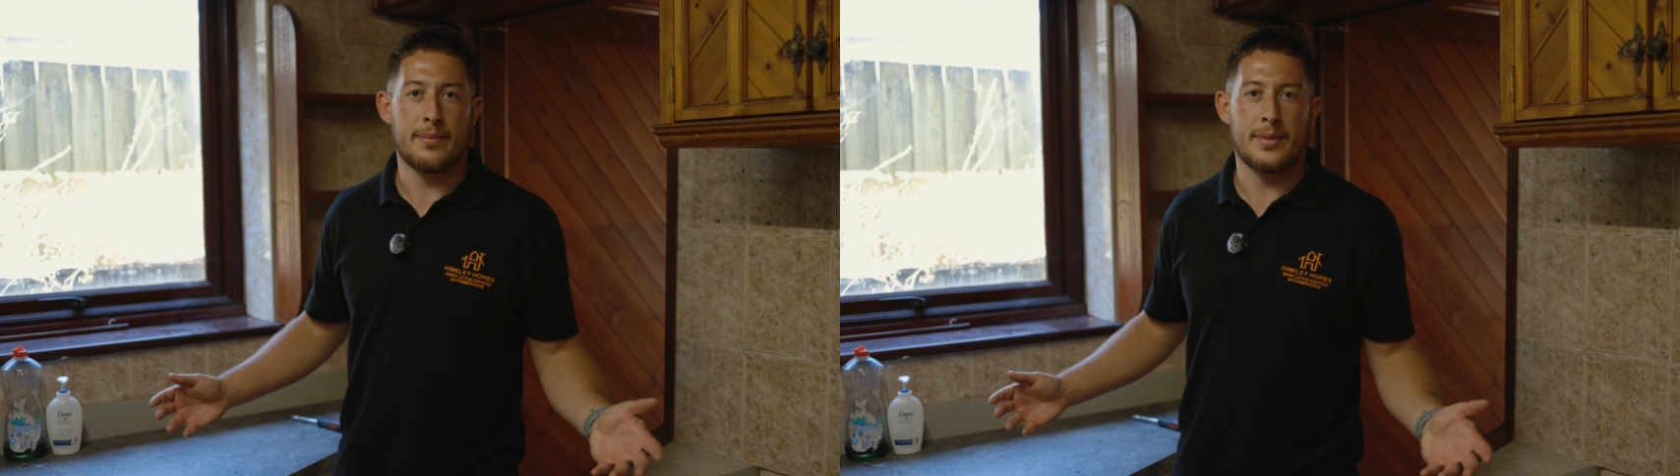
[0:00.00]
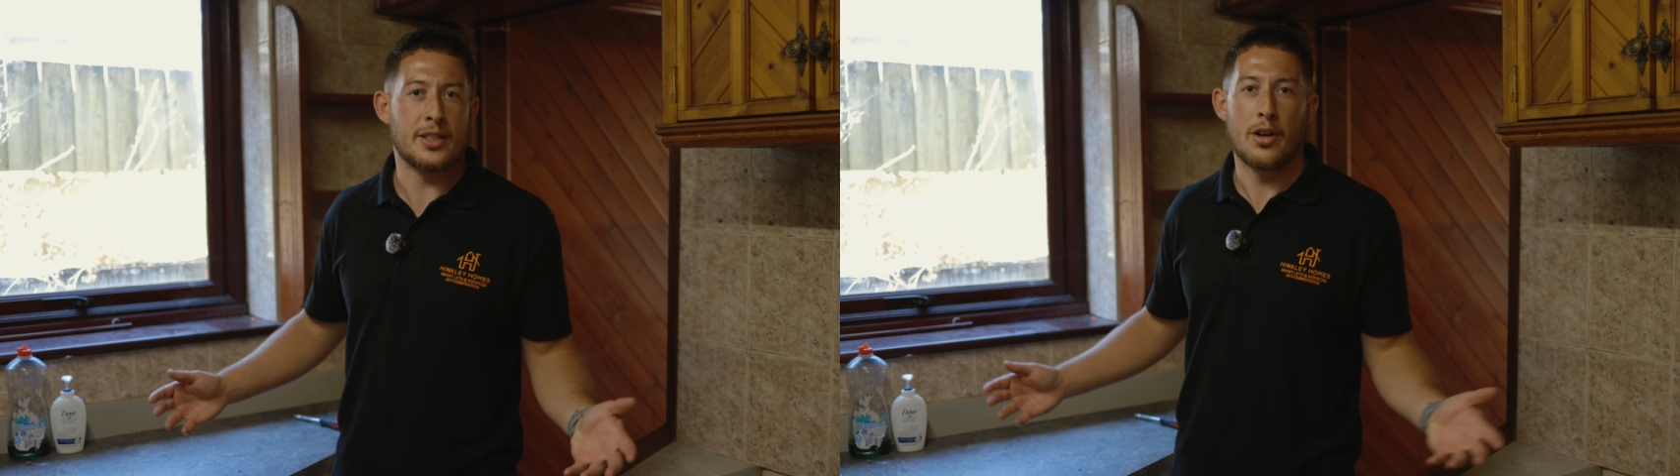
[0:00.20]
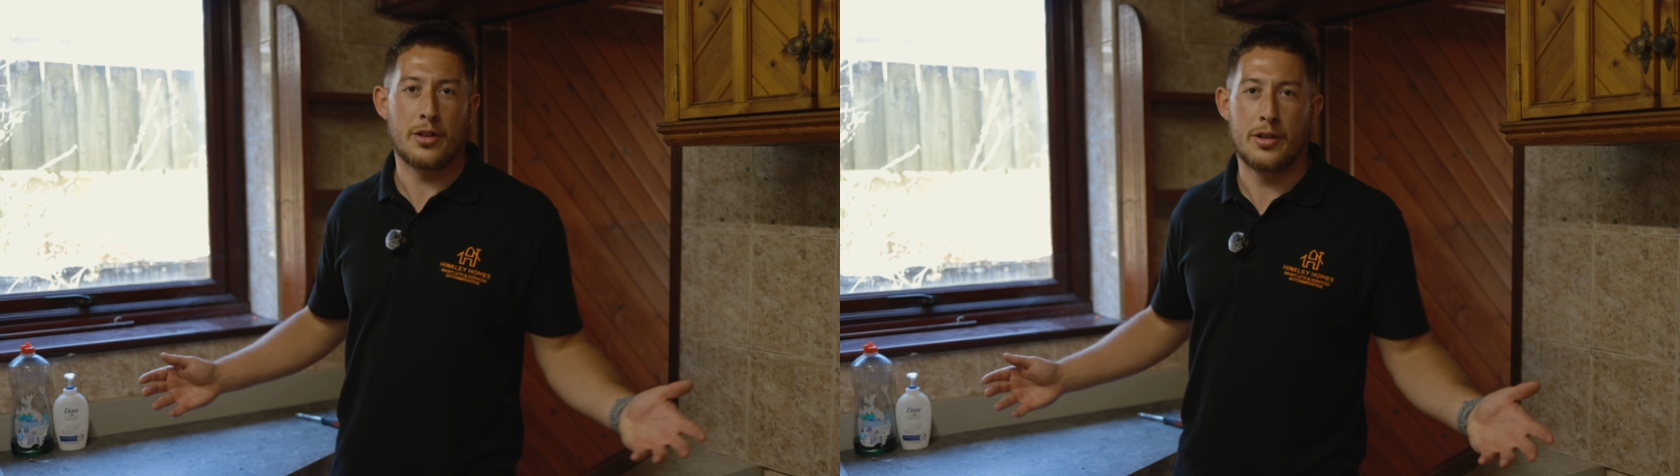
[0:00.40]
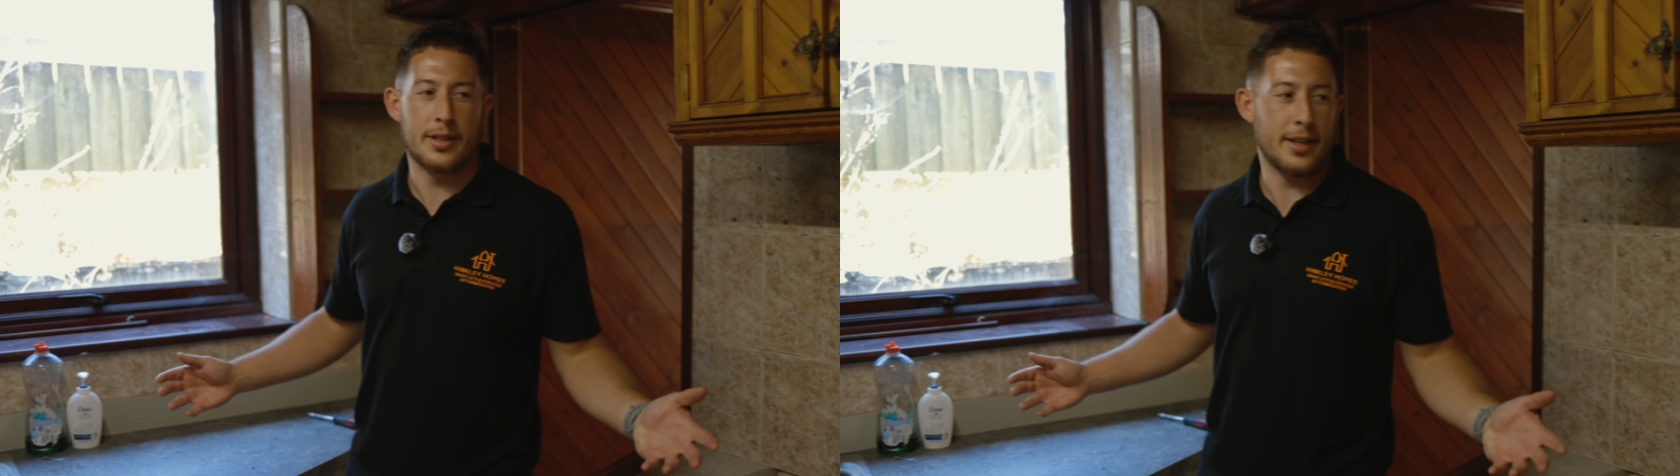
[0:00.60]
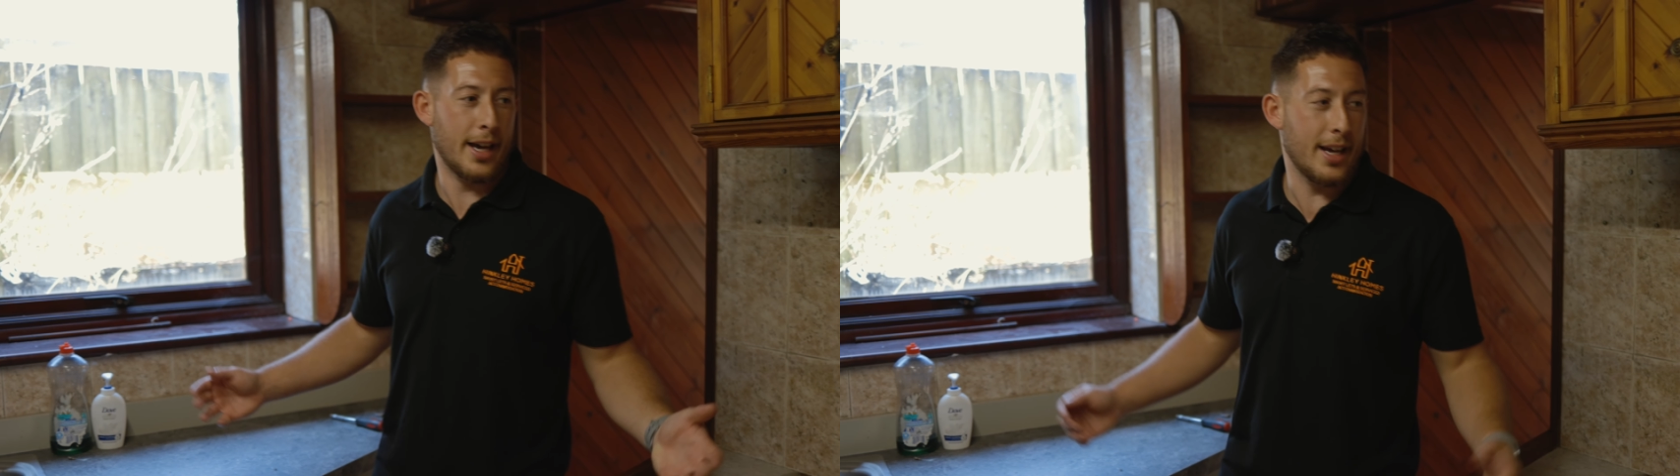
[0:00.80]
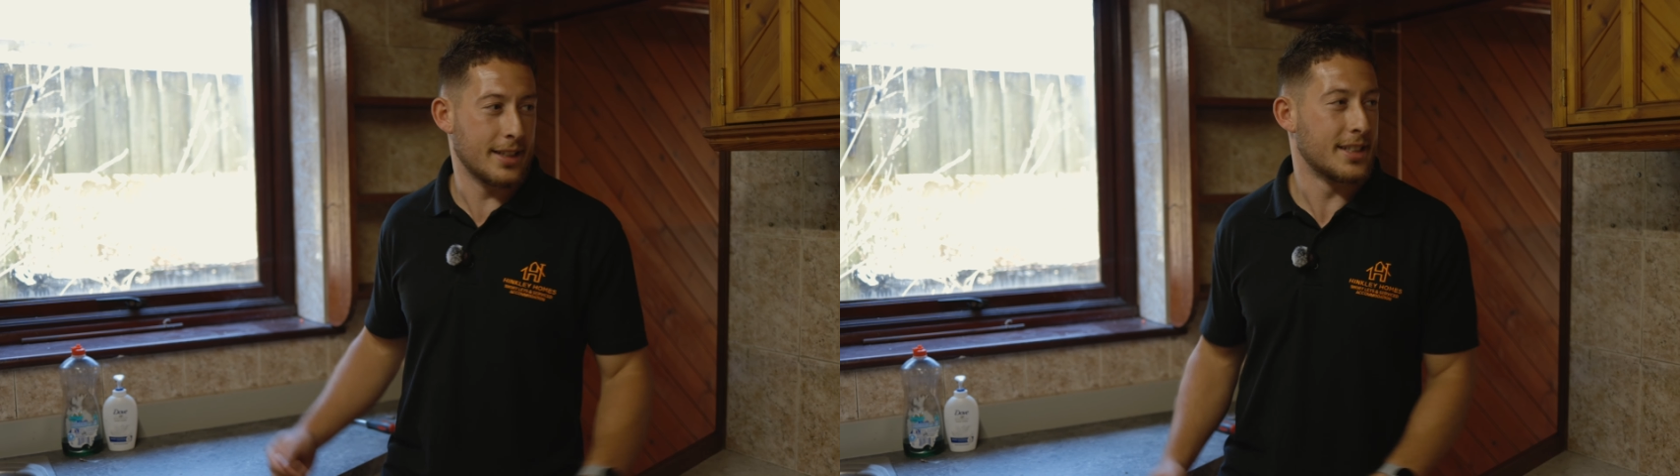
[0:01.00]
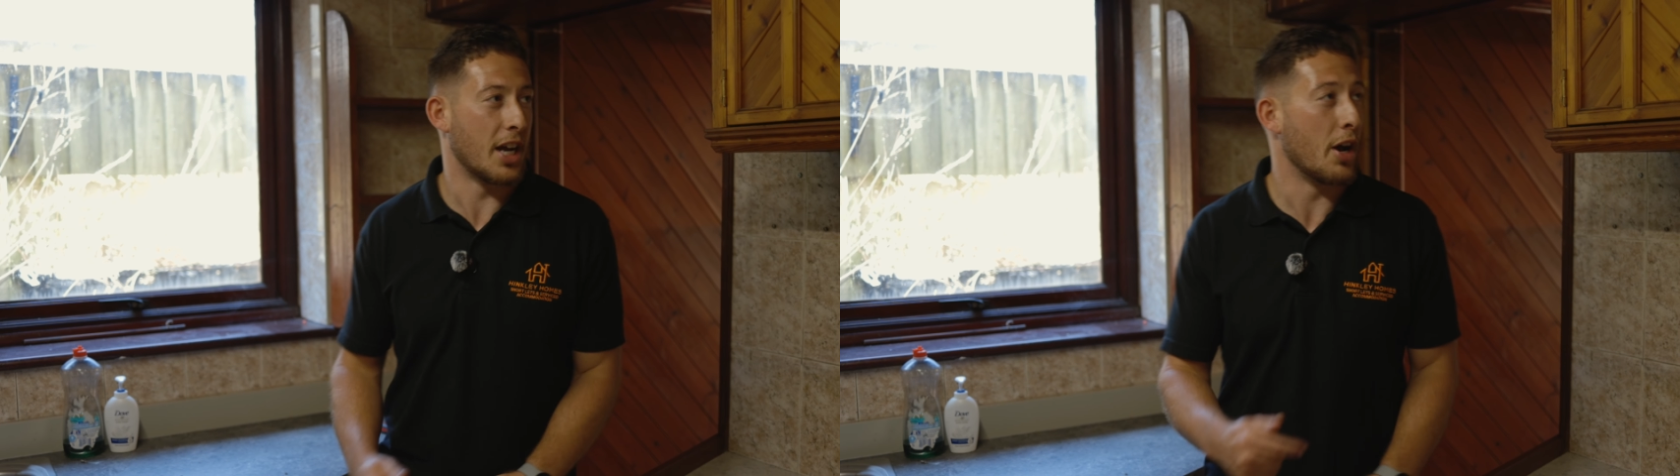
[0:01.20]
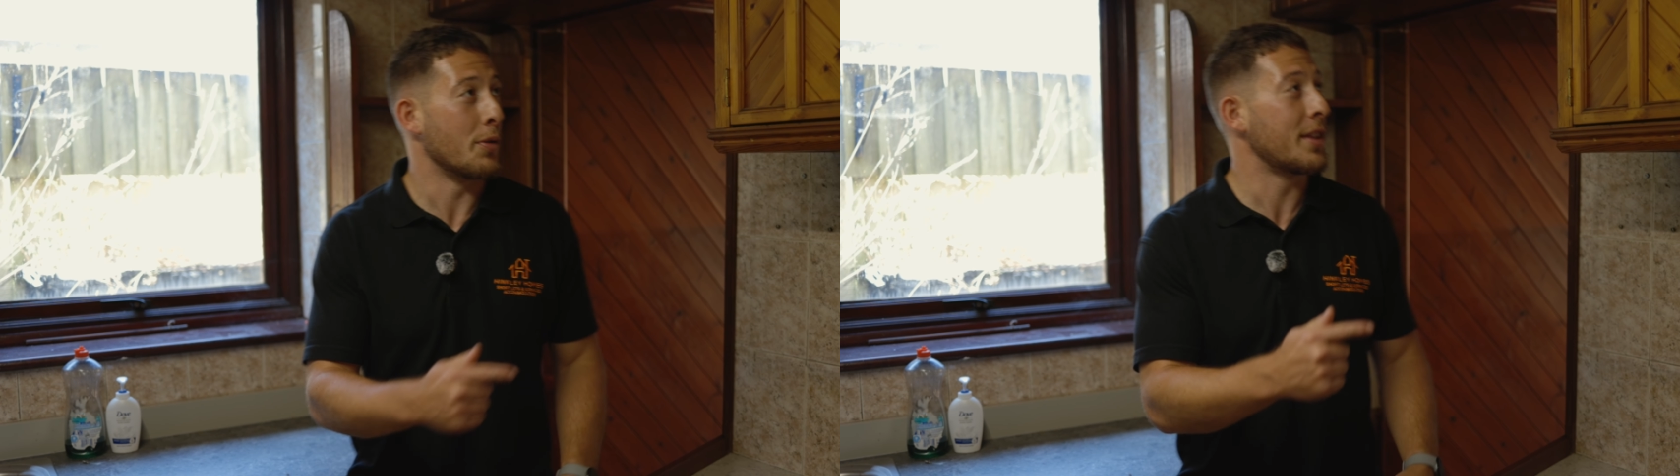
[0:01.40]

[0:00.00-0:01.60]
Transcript: It's not a good idea. So